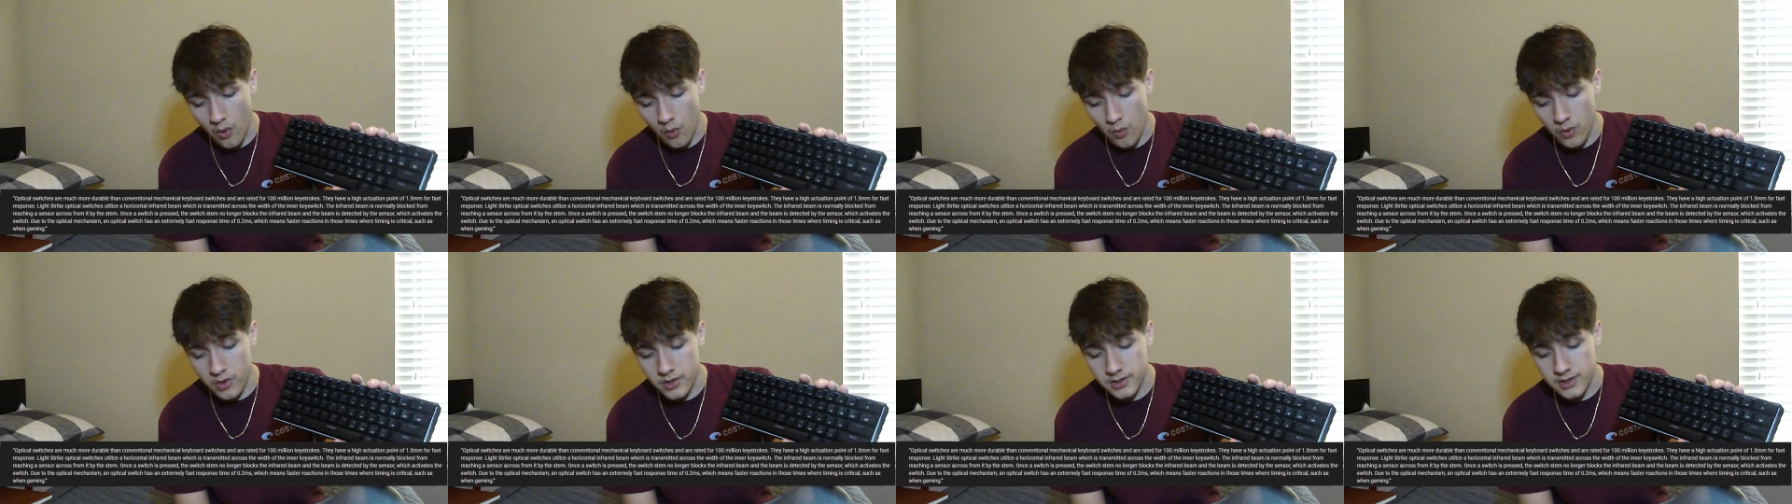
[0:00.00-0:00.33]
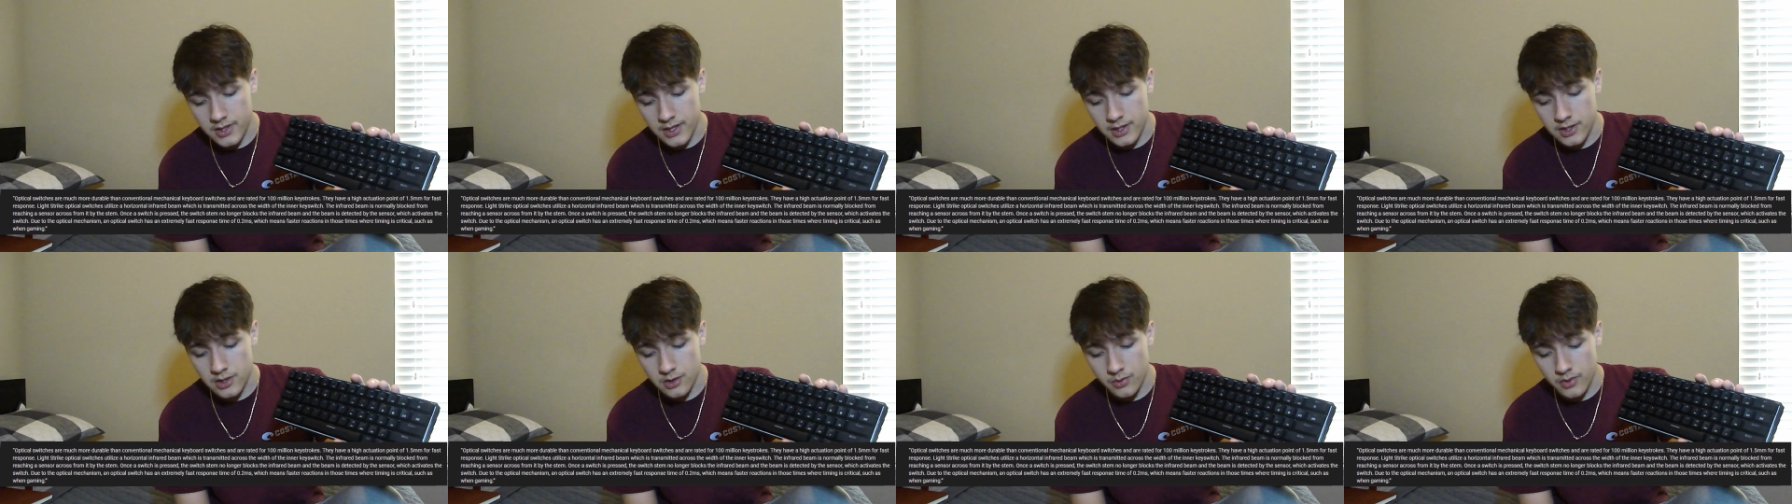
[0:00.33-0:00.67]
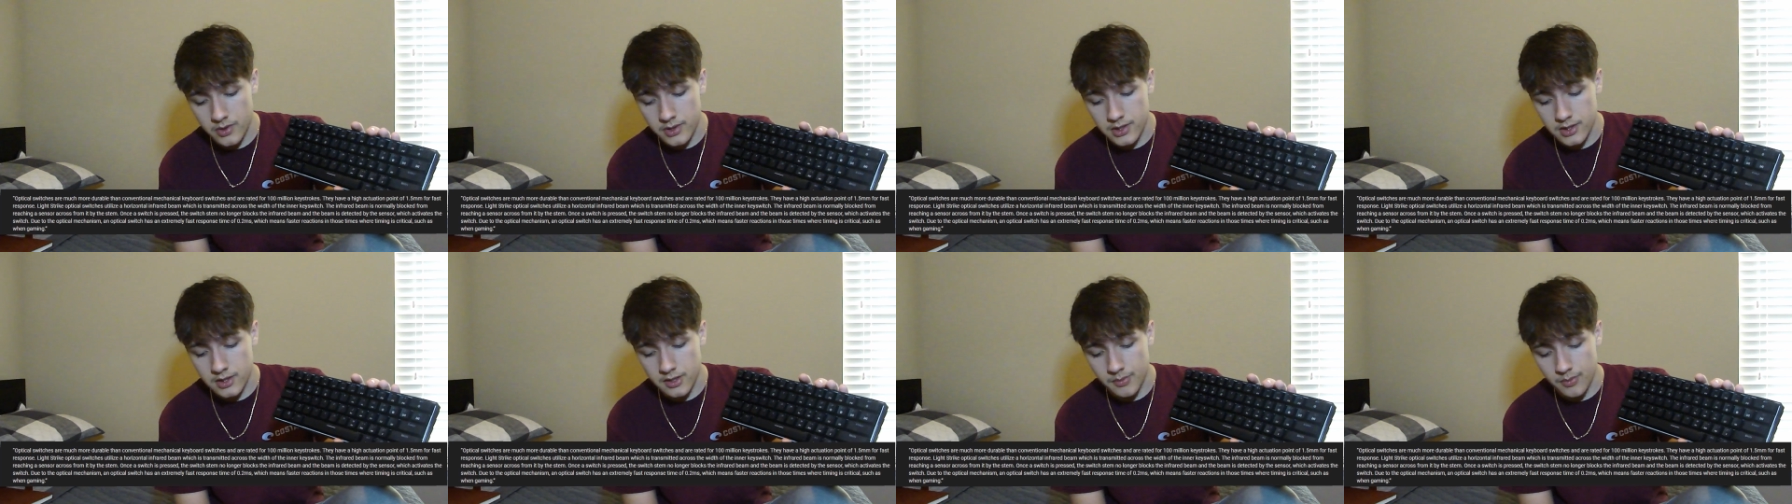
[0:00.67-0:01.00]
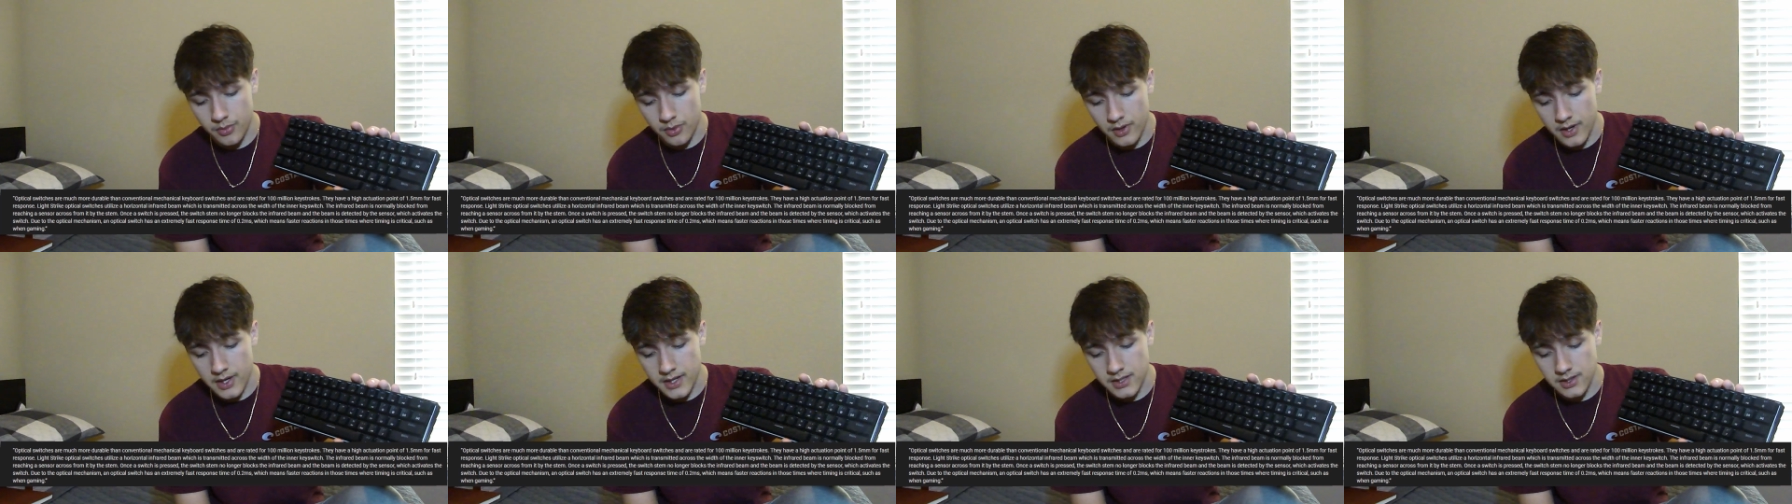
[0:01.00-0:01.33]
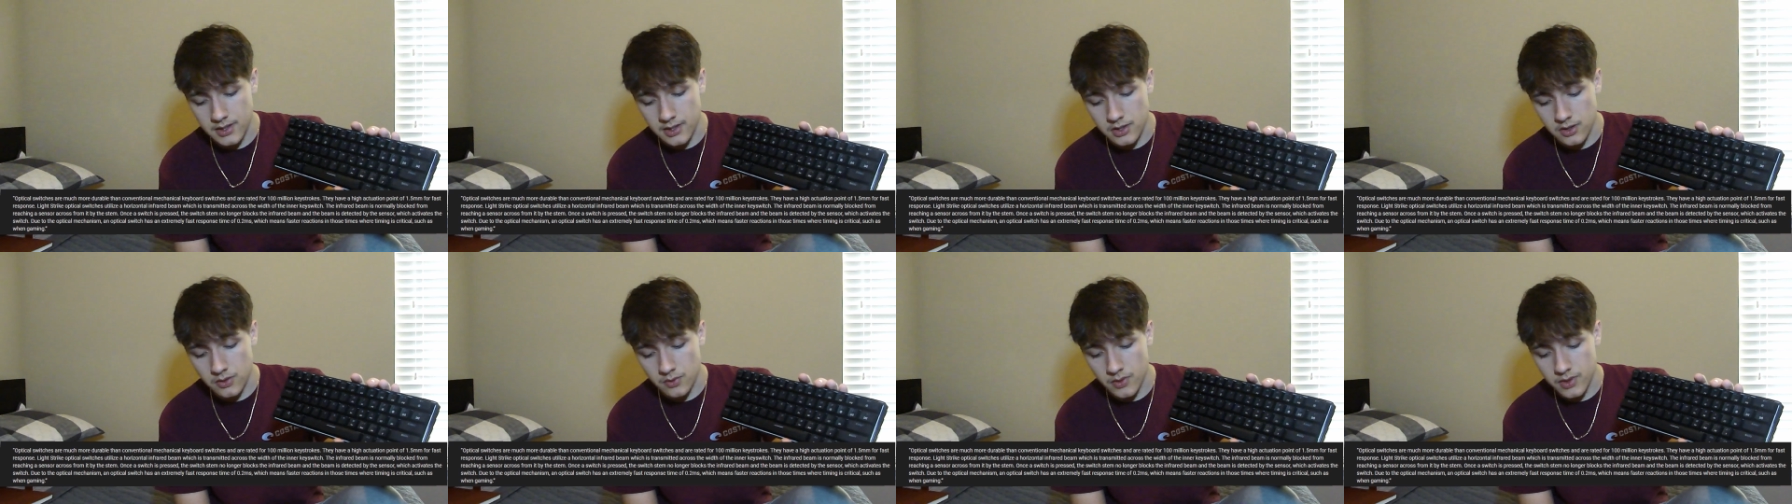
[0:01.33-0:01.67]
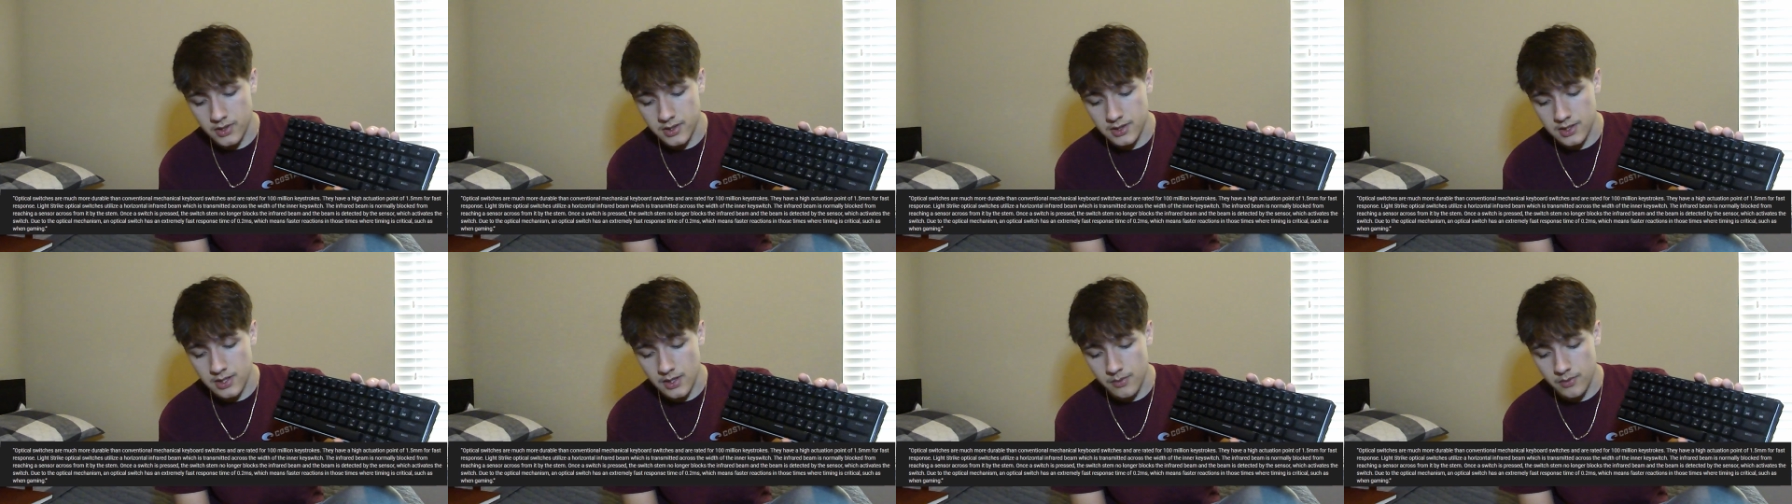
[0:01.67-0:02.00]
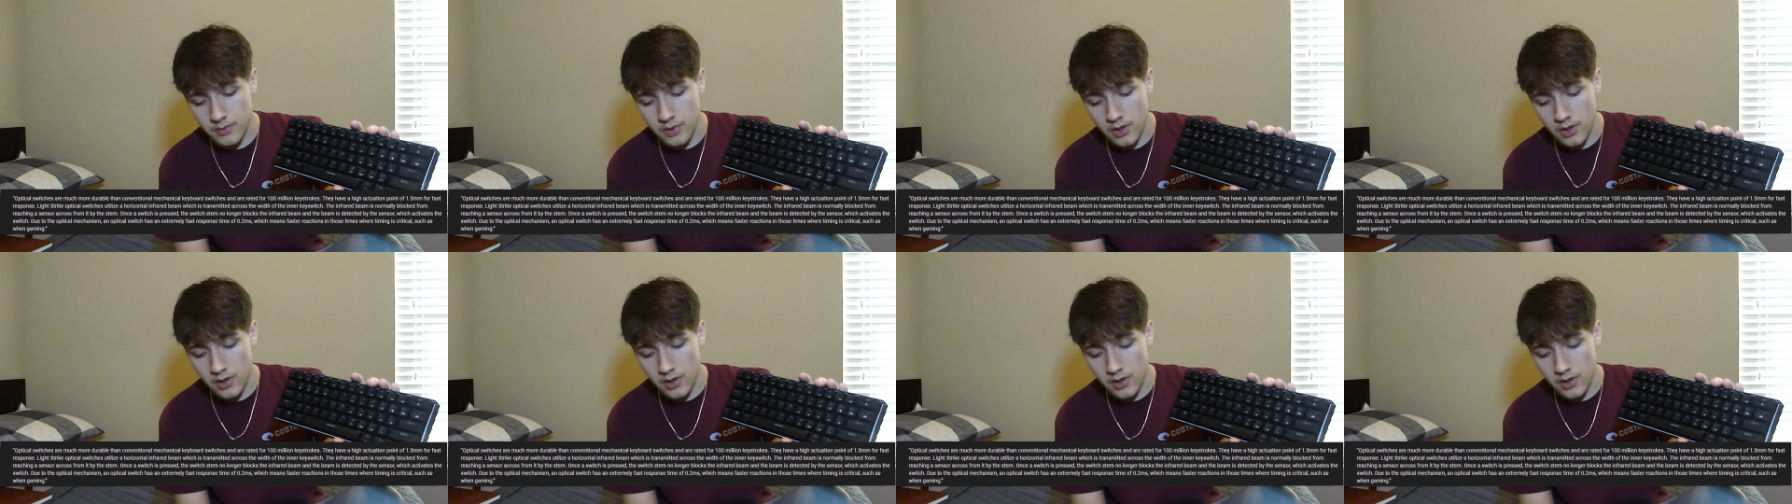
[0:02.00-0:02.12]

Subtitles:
Once a switch is pressed, the switch stem